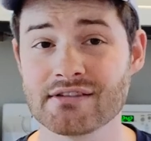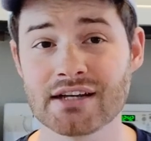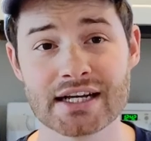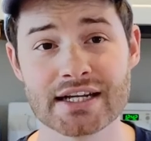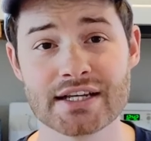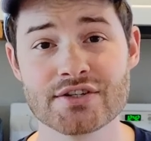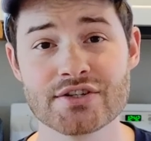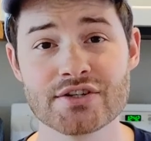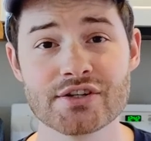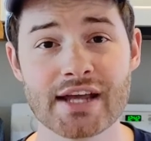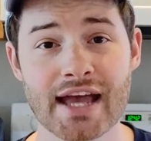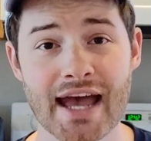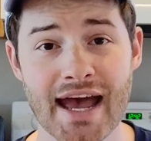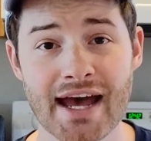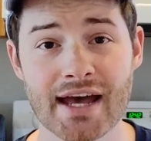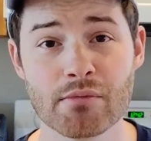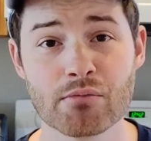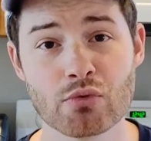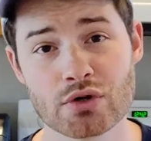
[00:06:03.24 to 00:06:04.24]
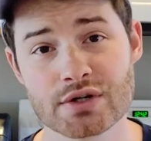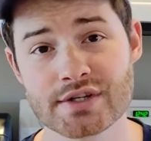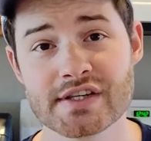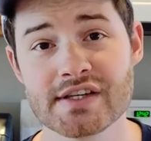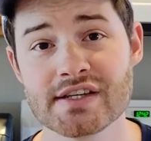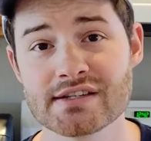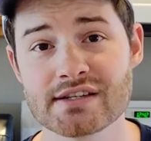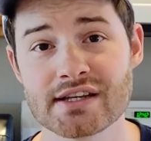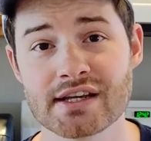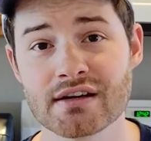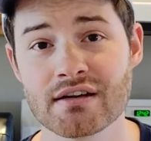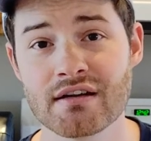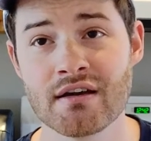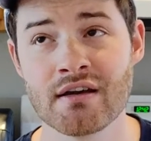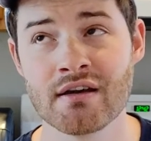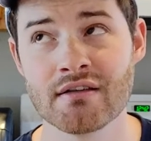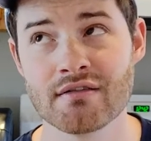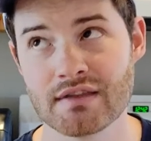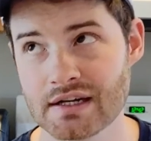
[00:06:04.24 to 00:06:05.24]
a lot easier to add more seasoning
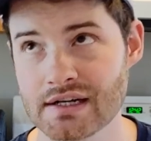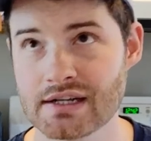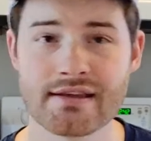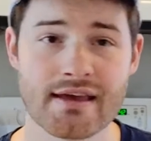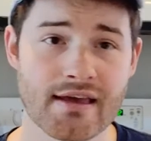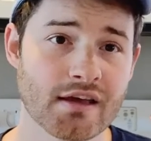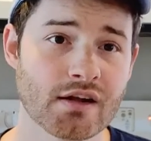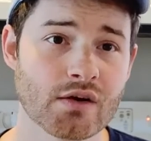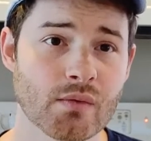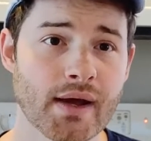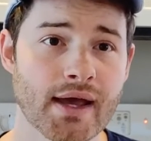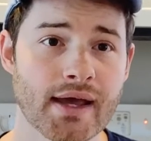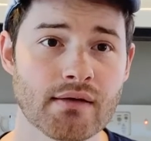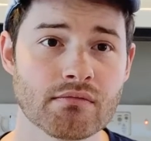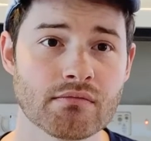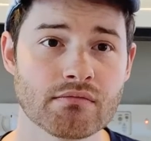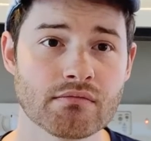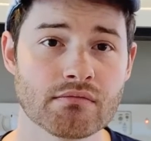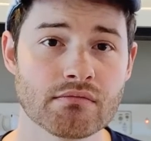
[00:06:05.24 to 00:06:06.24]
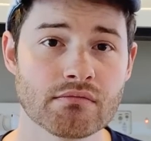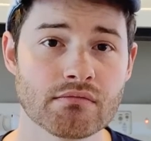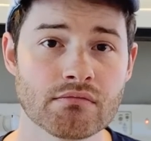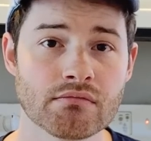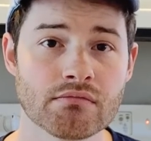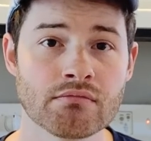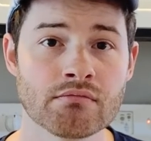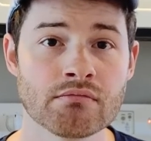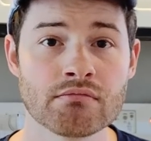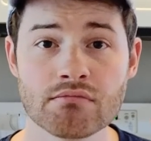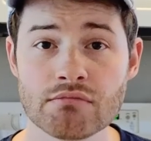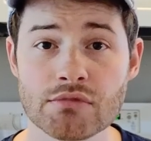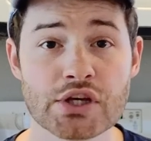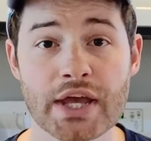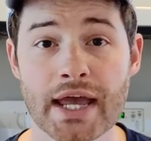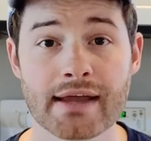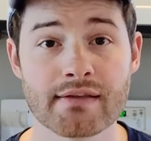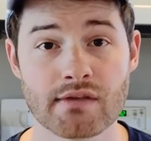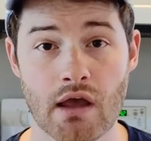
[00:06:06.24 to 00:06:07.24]
than to take it away.
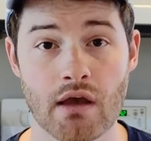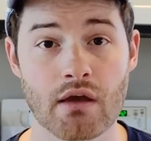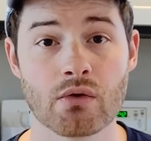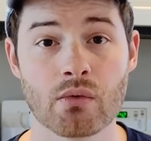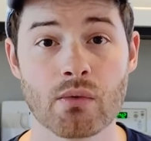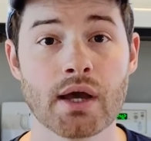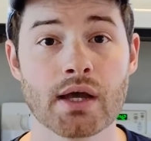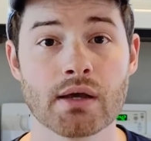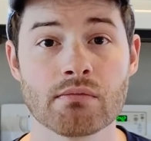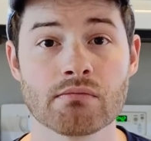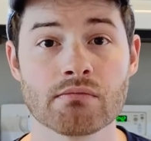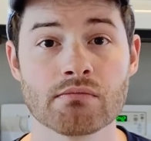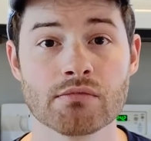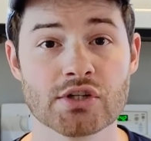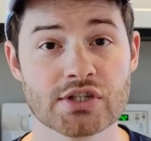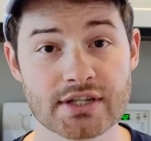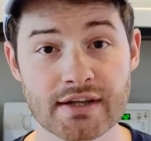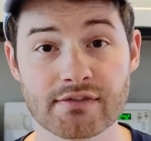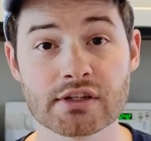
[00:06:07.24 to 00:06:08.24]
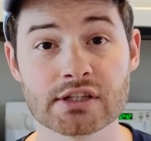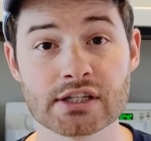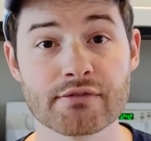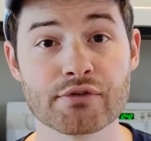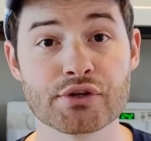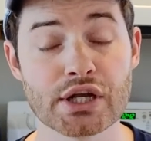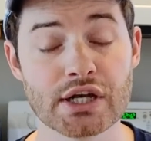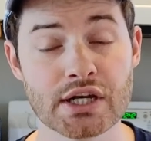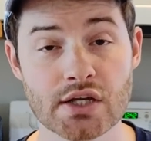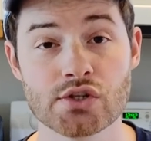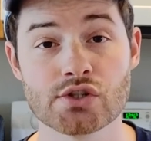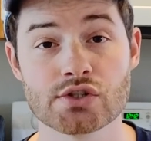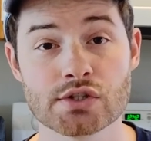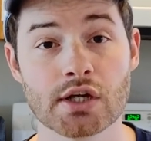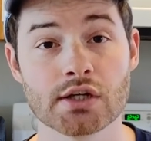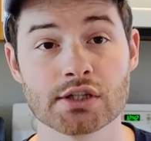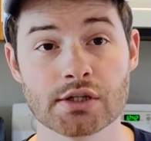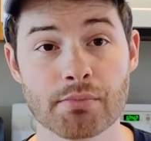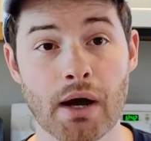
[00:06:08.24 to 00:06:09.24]
You can't take it away. You just have to live with it and eat your
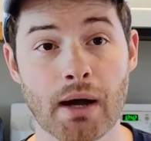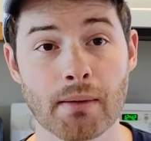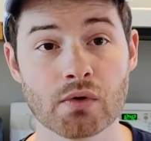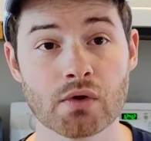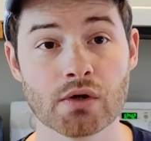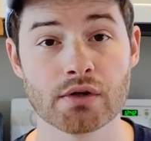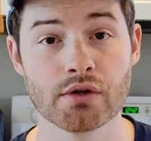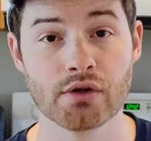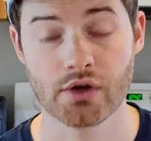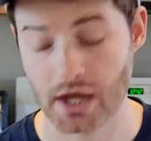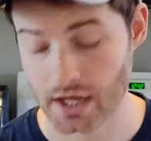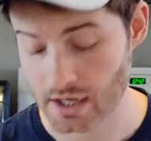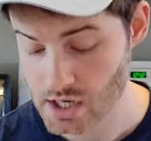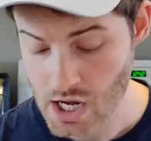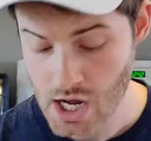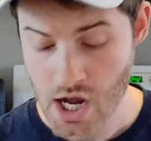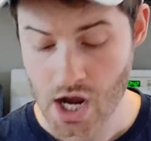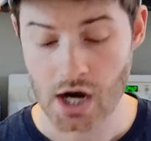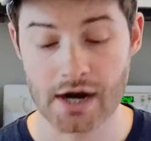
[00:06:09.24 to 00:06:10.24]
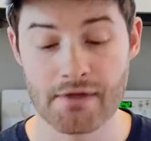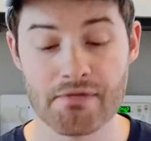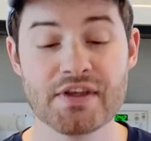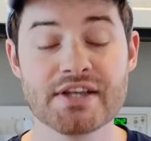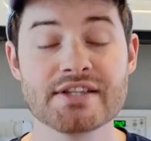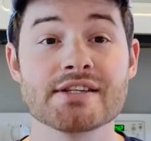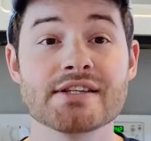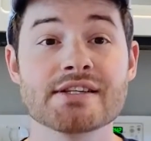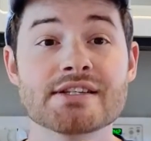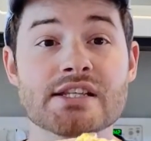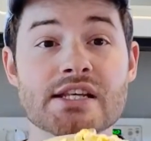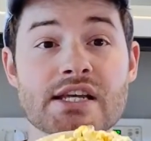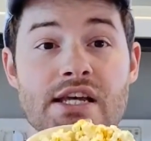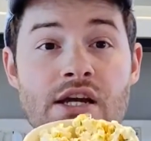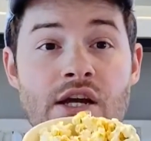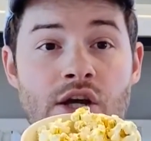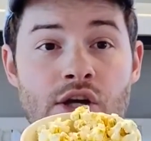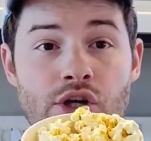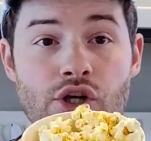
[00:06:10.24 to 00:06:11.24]
salty popcorn, okay? All right, this is
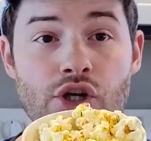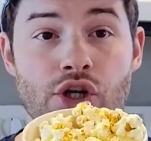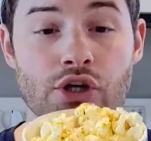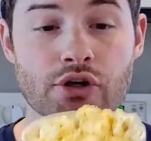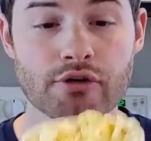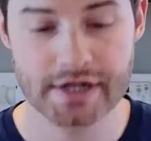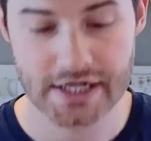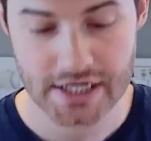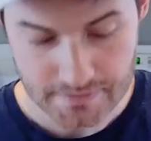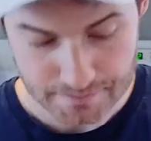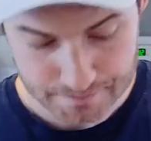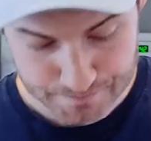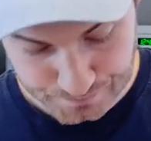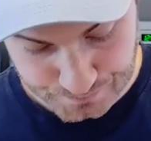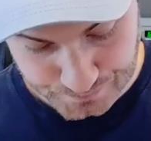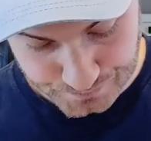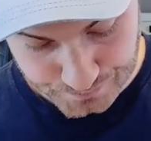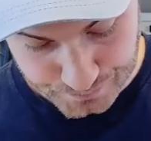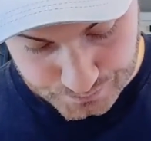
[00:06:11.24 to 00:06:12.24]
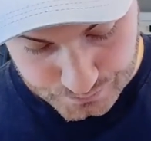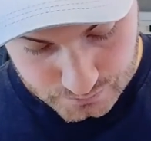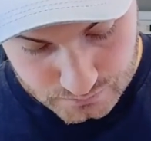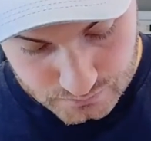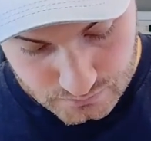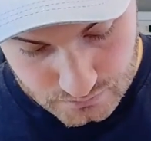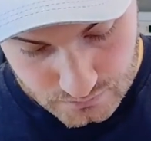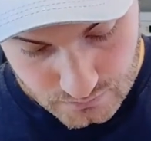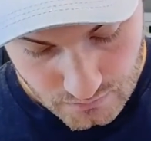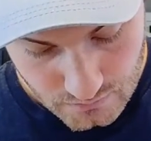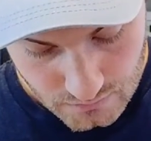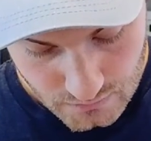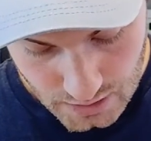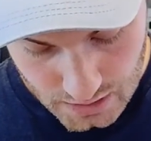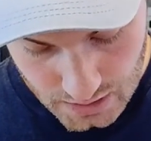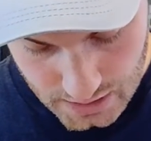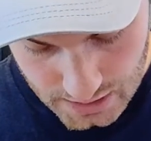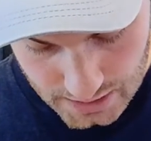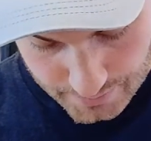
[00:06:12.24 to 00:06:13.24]
the curry.
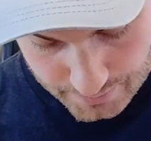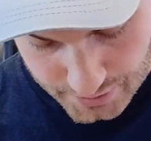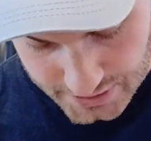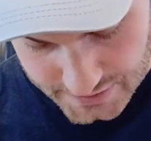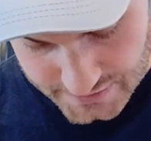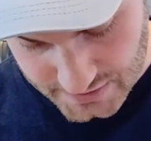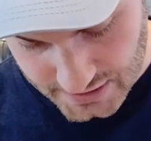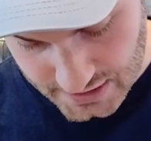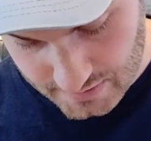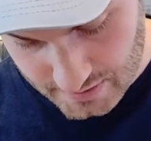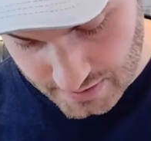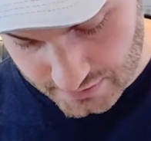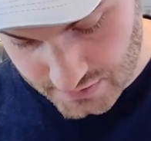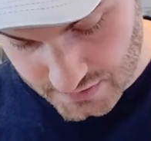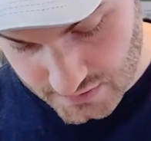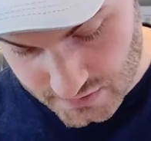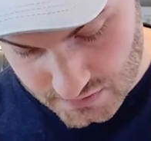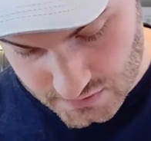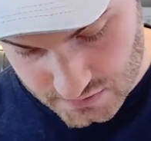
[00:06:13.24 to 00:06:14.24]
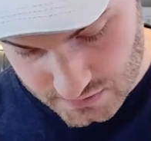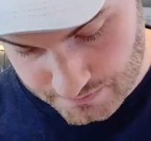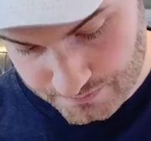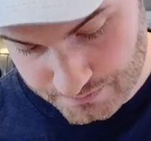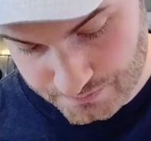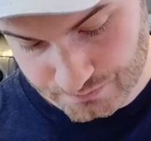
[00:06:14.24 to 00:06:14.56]
I'm pretty excited about this.